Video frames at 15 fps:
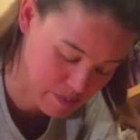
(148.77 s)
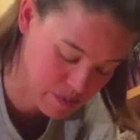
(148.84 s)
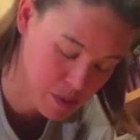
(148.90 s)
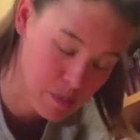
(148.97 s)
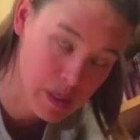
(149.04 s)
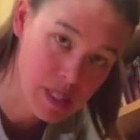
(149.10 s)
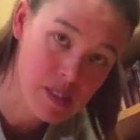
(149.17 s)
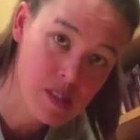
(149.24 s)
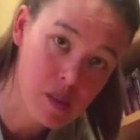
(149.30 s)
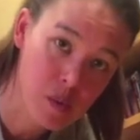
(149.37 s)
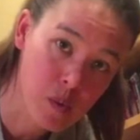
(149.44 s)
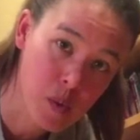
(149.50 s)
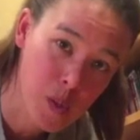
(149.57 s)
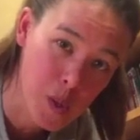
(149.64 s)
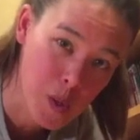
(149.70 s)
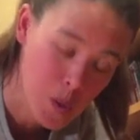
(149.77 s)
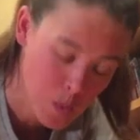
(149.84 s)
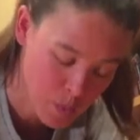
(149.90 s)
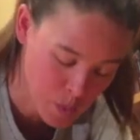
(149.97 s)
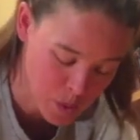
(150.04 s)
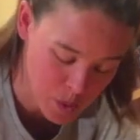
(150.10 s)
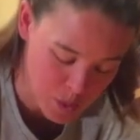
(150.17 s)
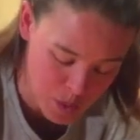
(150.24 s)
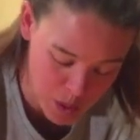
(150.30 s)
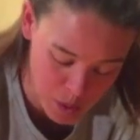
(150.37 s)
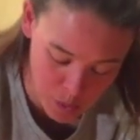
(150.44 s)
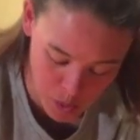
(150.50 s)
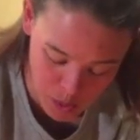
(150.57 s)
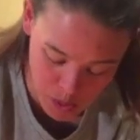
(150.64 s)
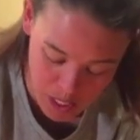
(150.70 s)
Depends on what you want to
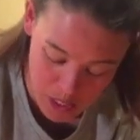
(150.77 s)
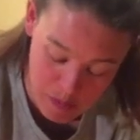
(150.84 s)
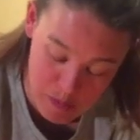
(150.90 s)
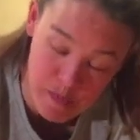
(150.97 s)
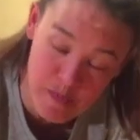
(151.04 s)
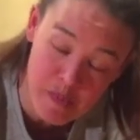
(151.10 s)
work on.